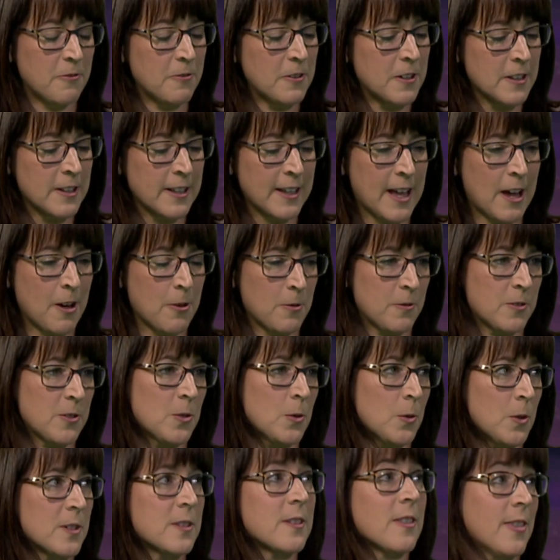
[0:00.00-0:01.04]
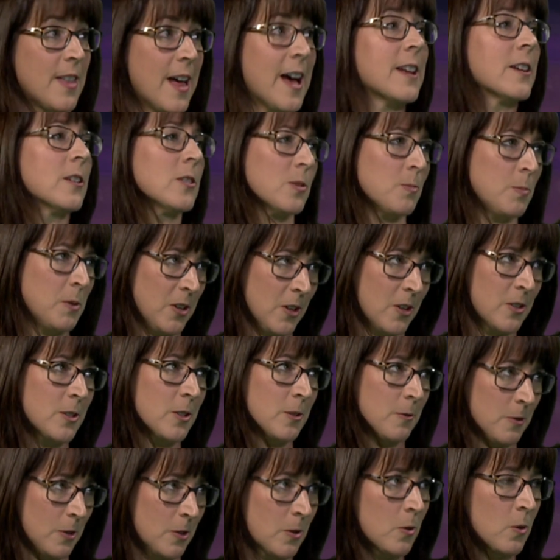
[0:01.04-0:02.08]
feeling out of sorts. That is because
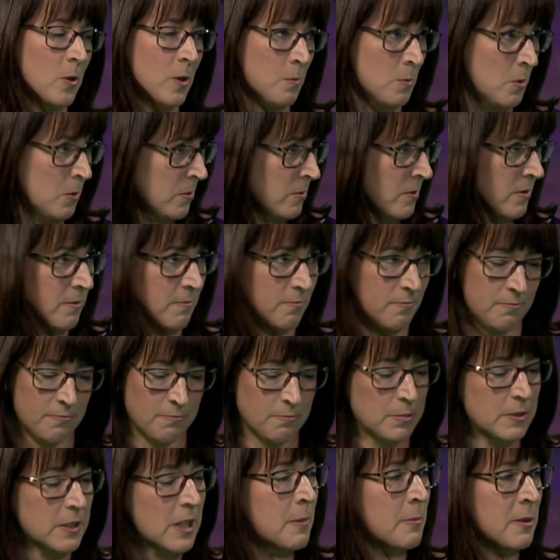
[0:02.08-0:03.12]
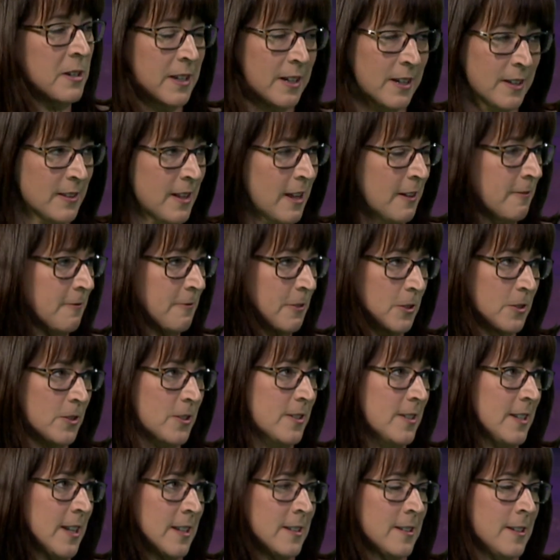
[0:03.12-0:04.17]
of your hormones plummeting in that
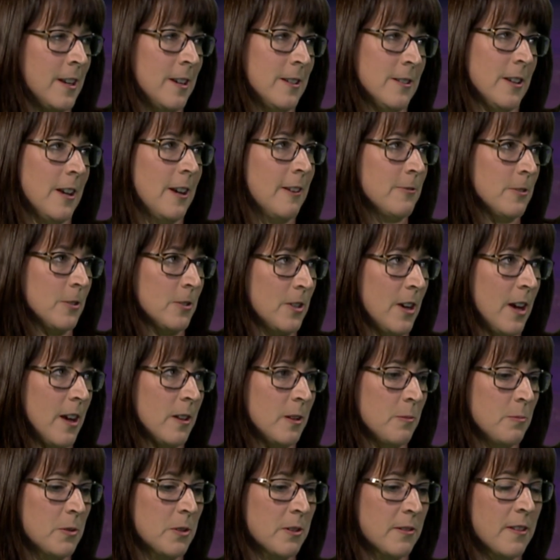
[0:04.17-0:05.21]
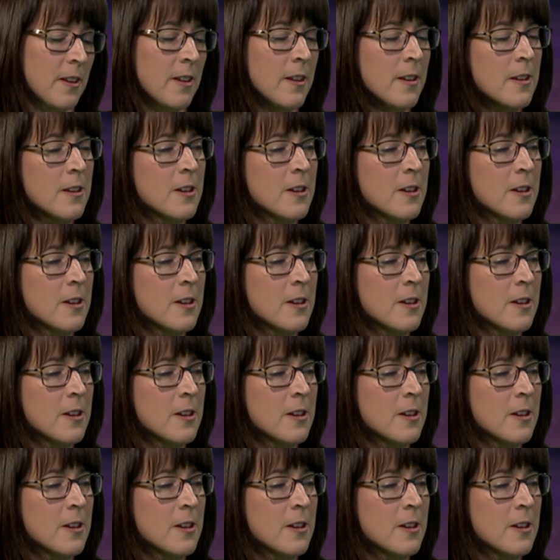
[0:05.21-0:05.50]
first 10 days after childbirth.